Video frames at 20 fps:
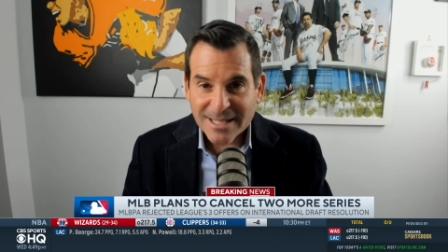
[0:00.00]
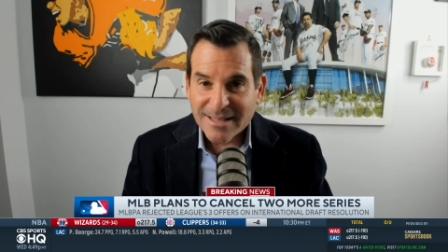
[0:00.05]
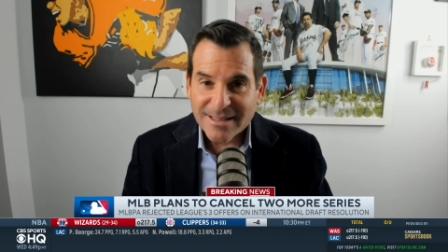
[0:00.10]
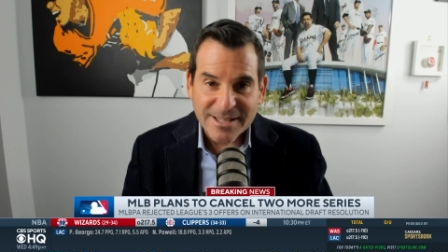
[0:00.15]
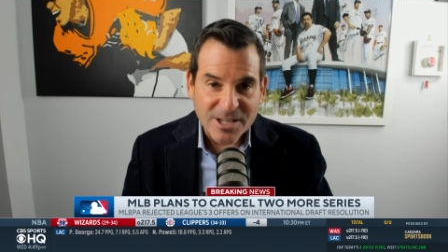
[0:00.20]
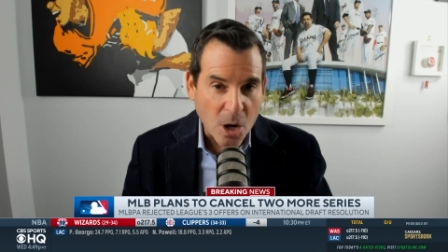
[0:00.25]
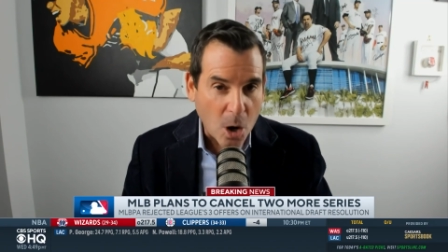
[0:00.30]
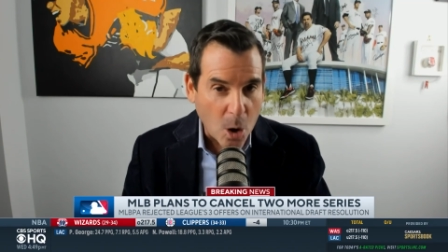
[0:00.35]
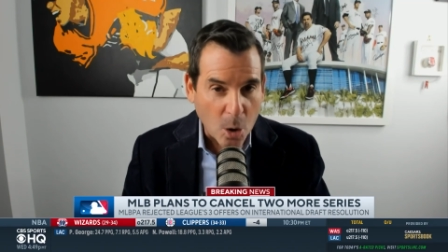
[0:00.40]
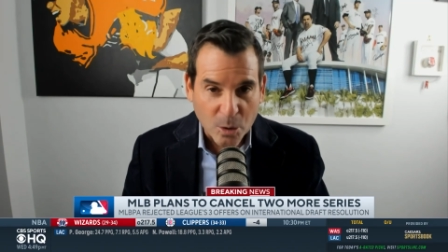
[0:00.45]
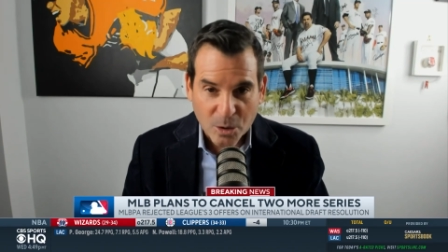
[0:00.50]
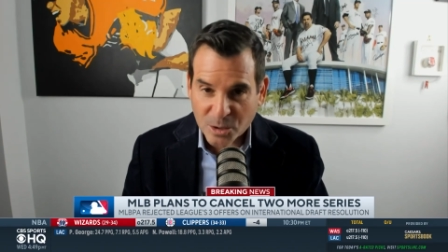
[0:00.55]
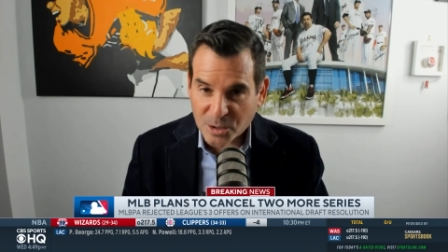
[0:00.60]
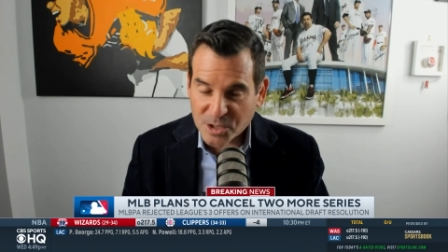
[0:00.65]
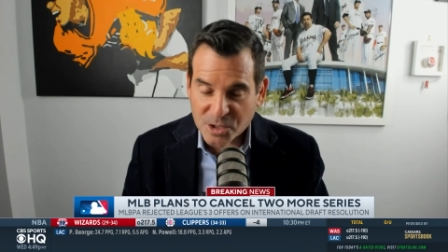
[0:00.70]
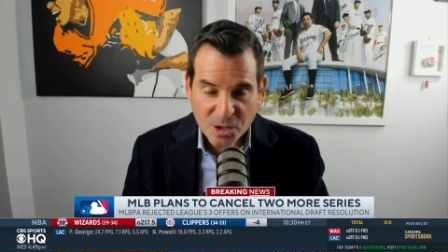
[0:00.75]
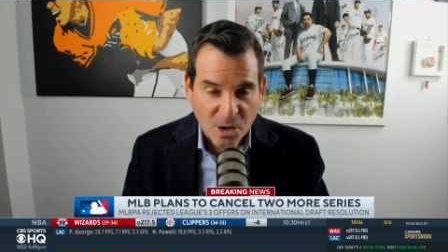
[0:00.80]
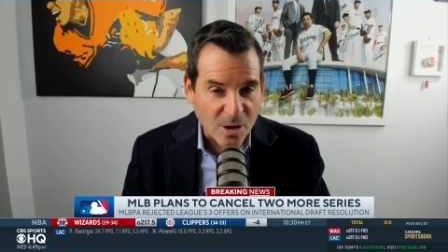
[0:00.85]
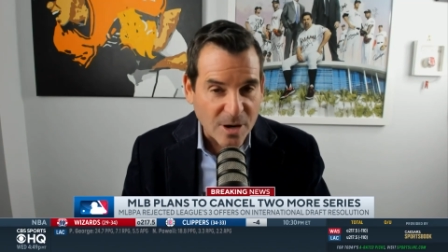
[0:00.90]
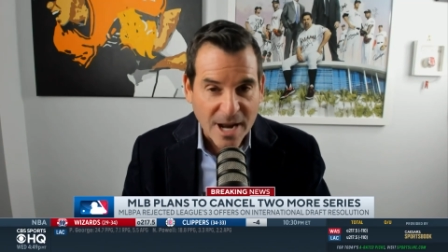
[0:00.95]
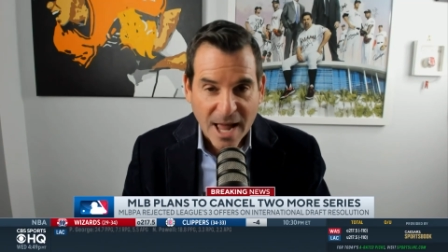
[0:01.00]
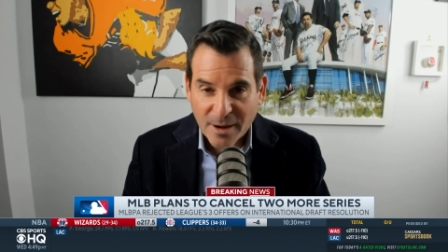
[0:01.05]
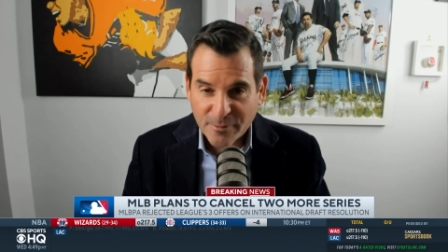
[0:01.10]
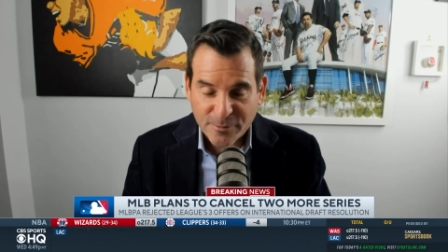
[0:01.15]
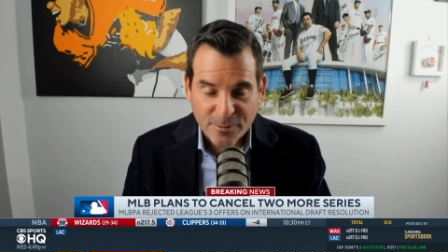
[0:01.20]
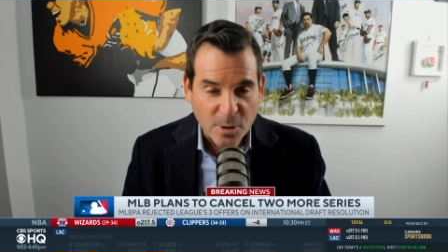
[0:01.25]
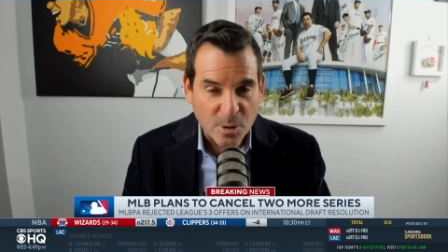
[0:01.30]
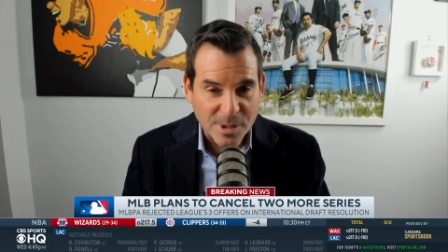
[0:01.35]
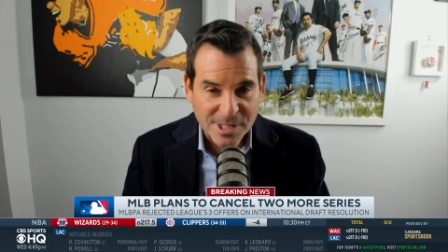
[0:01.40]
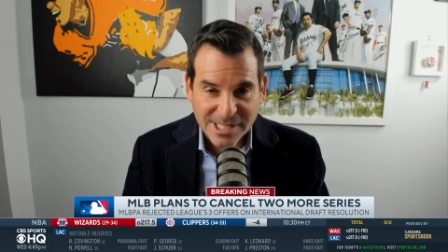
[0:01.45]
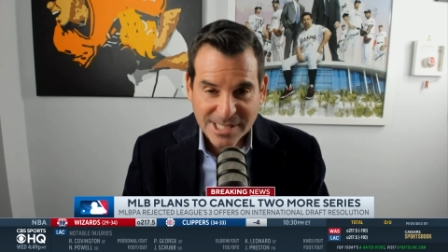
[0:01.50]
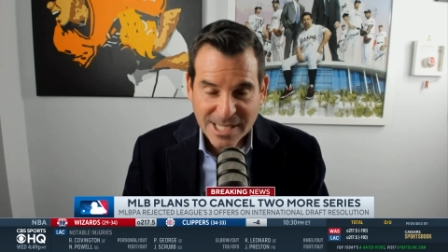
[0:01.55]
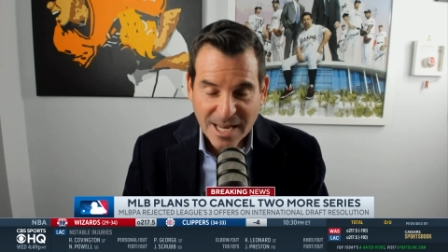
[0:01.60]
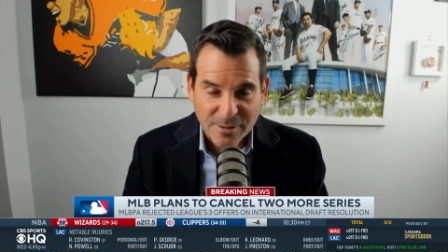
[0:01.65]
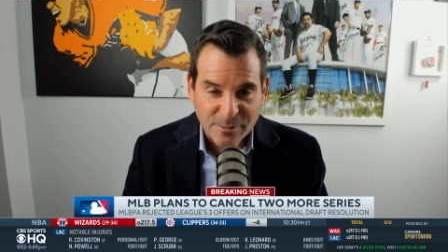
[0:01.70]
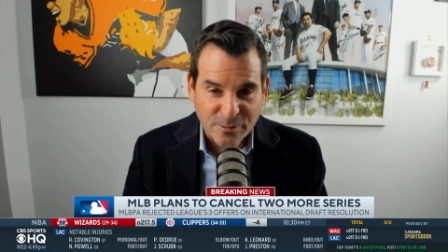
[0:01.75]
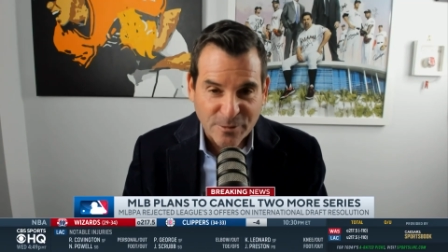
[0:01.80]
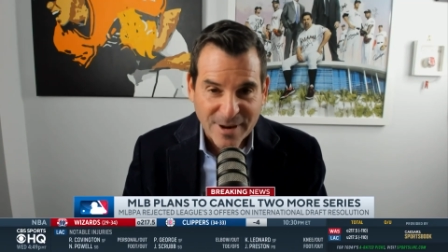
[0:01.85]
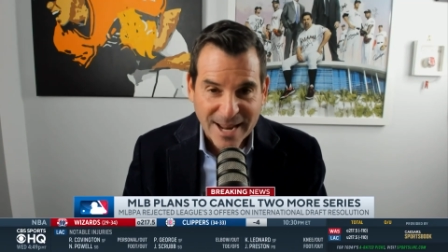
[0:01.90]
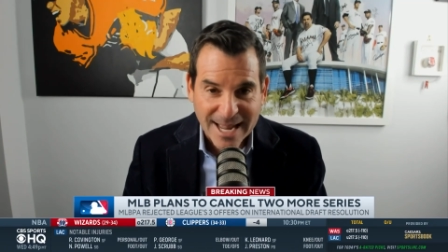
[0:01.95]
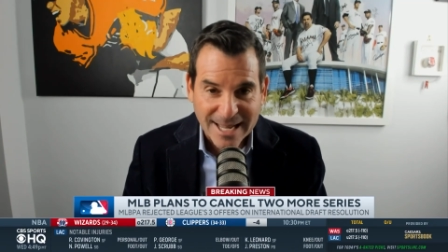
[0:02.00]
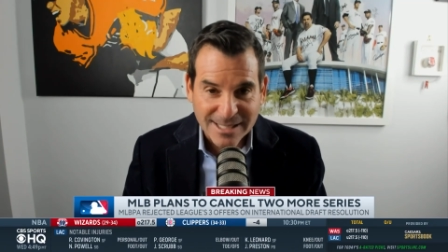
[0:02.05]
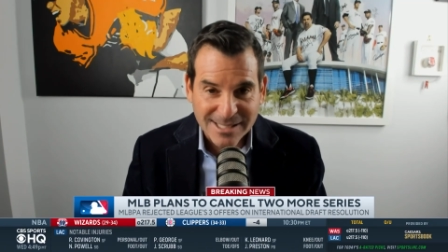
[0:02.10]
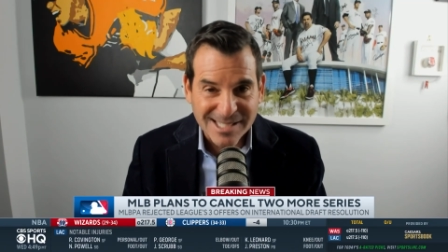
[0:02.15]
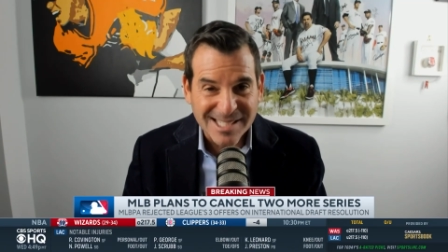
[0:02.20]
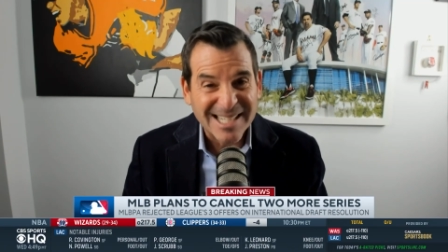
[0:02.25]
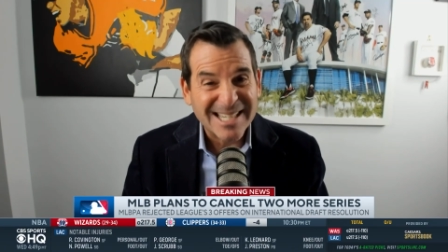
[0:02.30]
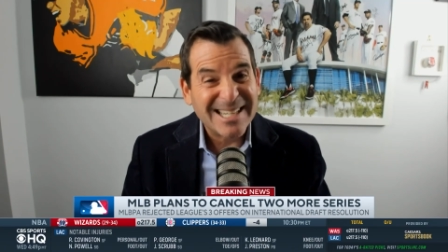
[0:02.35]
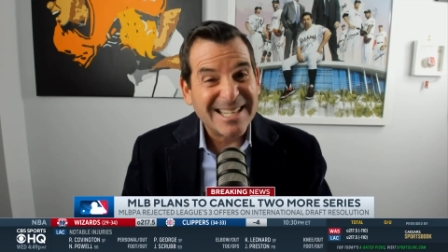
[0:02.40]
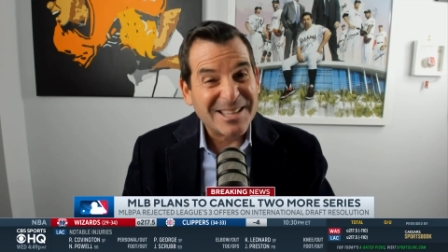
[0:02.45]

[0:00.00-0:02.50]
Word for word: the owners are not focused on fans.